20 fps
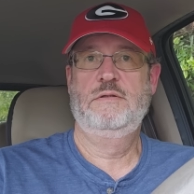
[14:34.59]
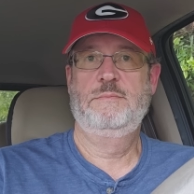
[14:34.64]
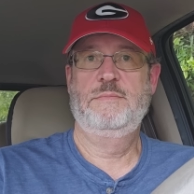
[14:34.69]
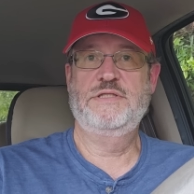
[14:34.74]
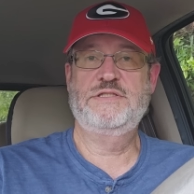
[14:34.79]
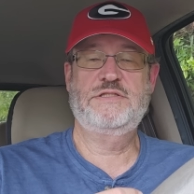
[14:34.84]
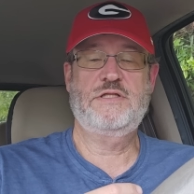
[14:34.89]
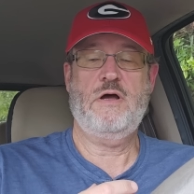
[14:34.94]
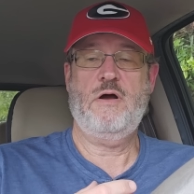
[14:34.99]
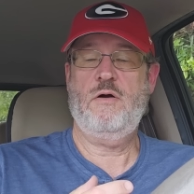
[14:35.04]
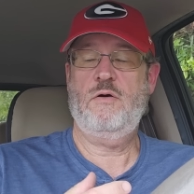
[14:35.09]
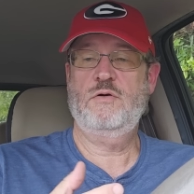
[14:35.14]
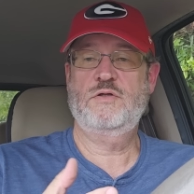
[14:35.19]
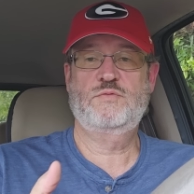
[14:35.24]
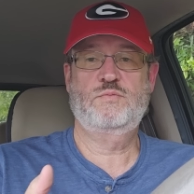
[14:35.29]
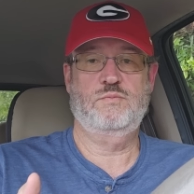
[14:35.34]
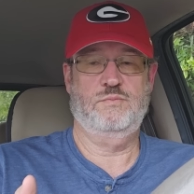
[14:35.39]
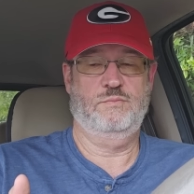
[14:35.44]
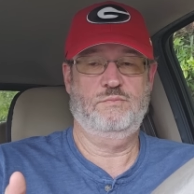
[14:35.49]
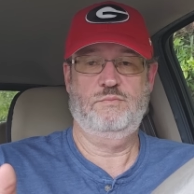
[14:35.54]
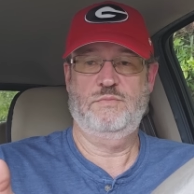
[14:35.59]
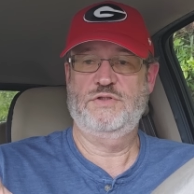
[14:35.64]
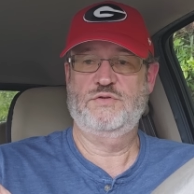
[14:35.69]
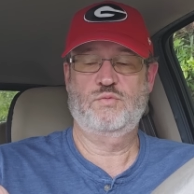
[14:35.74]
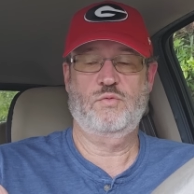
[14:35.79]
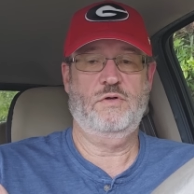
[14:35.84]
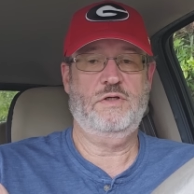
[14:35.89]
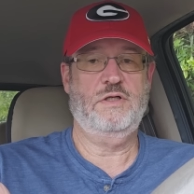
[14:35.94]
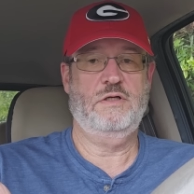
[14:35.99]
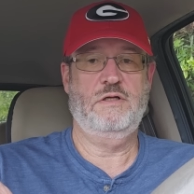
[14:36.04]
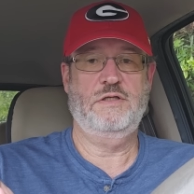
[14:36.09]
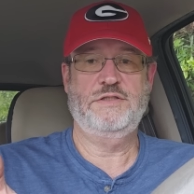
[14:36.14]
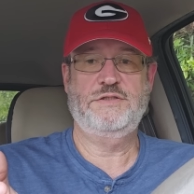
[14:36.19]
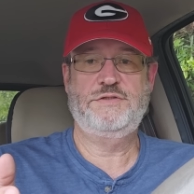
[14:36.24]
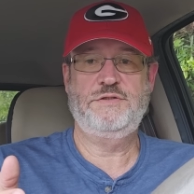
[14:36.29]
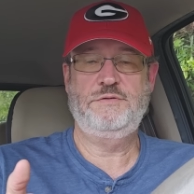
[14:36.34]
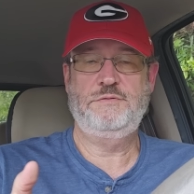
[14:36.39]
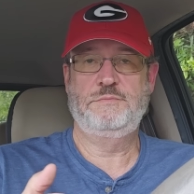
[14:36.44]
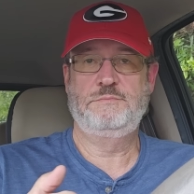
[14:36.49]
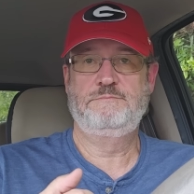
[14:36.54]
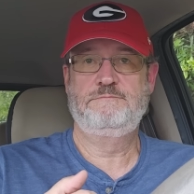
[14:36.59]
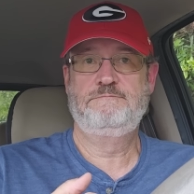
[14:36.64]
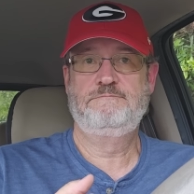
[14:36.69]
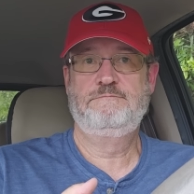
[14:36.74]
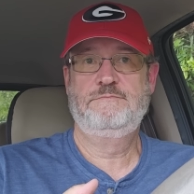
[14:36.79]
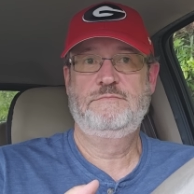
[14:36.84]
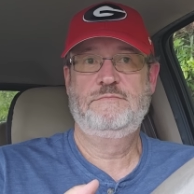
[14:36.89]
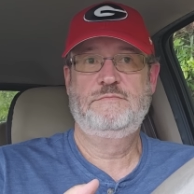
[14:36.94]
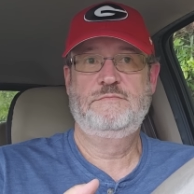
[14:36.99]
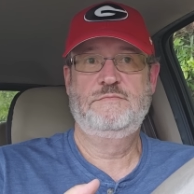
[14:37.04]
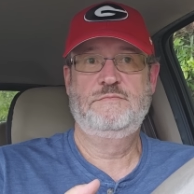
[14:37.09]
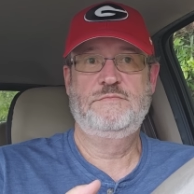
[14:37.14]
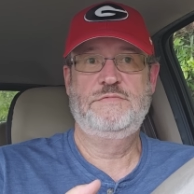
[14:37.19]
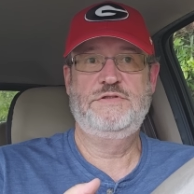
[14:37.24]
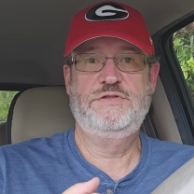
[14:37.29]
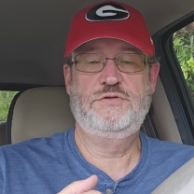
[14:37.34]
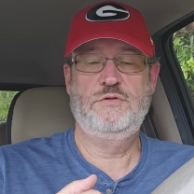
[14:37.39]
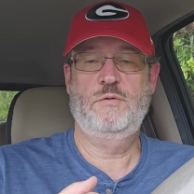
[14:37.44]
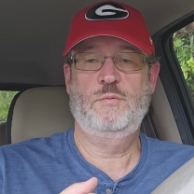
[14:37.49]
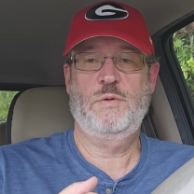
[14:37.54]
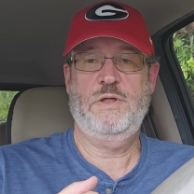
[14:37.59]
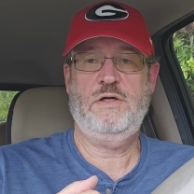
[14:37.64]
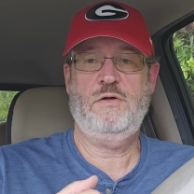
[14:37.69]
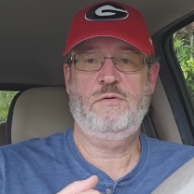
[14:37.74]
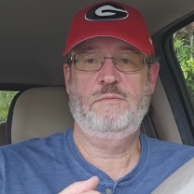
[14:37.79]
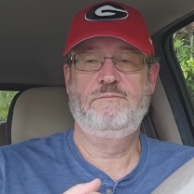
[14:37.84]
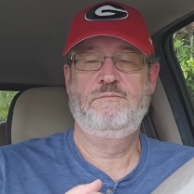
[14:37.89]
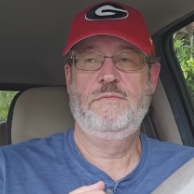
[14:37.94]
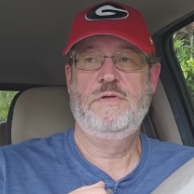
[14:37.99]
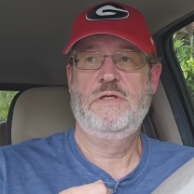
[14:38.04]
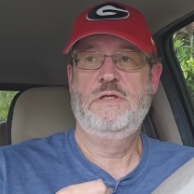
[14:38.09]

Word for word: Miss Dogs is working on it too. She's doing well.